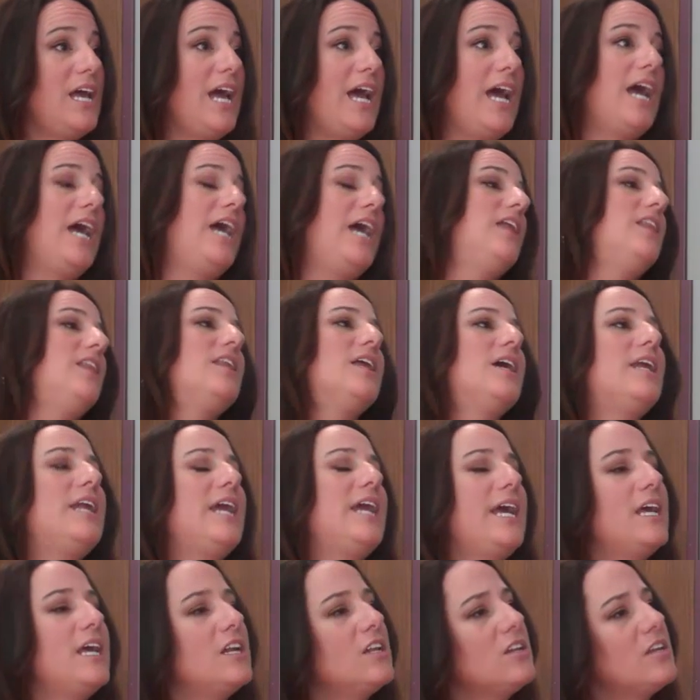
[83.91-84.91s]
and then
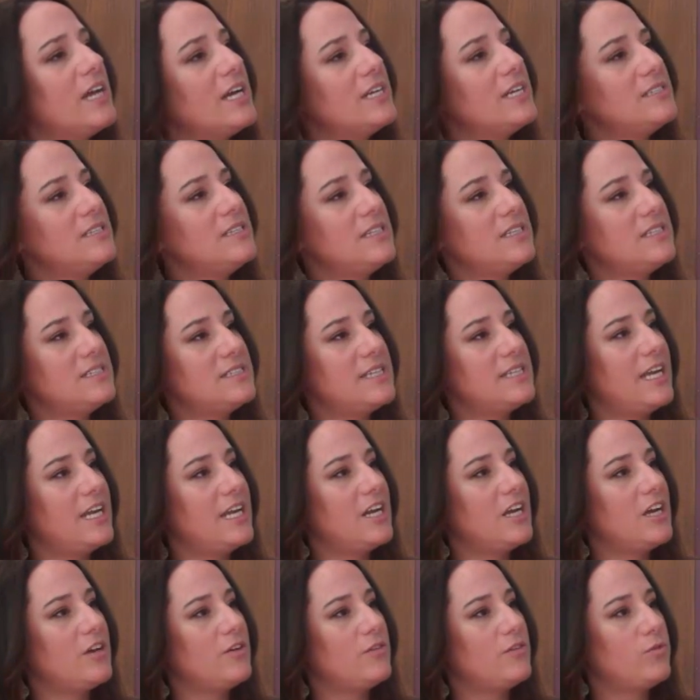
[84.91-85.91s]
analyzing the
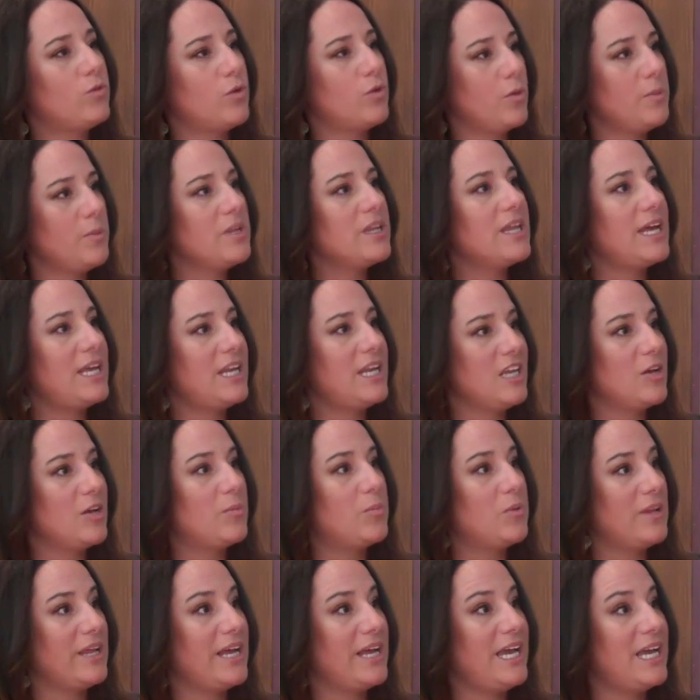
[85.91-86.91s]
data, formulating a
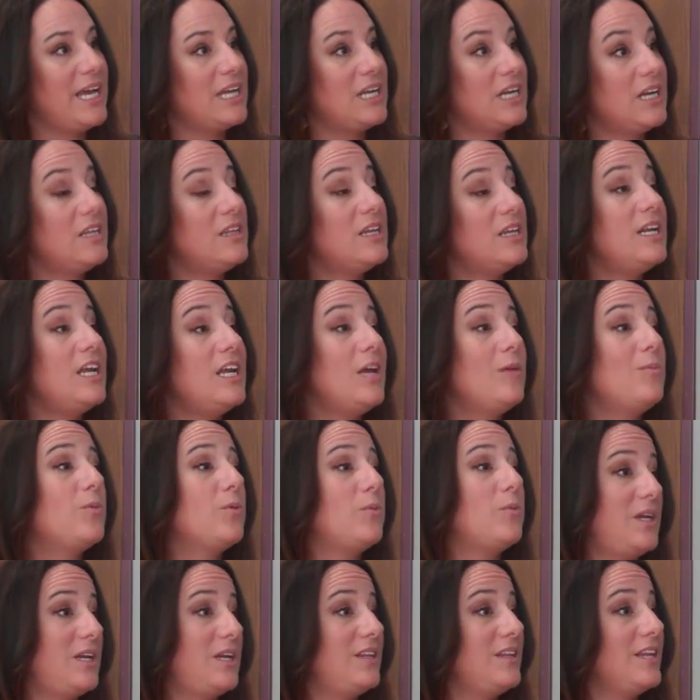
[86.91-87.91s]
plan, and then
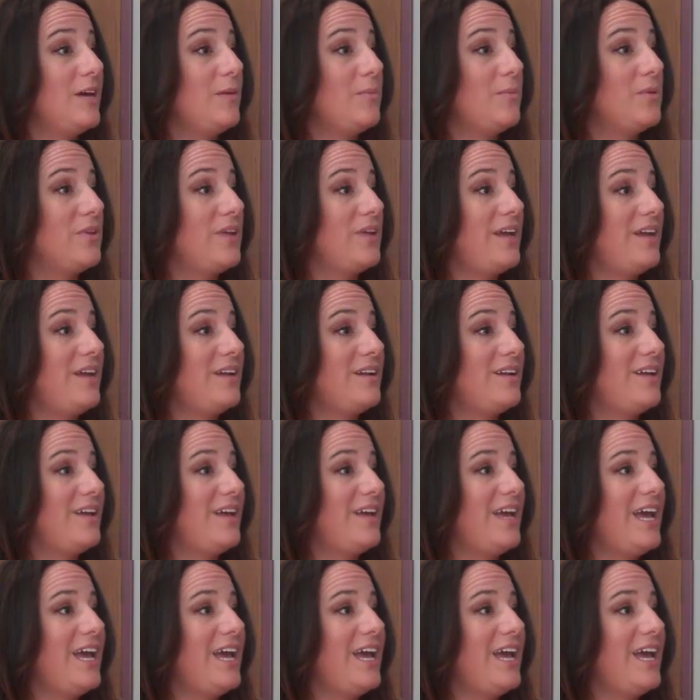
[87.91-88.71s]
implementing that plan.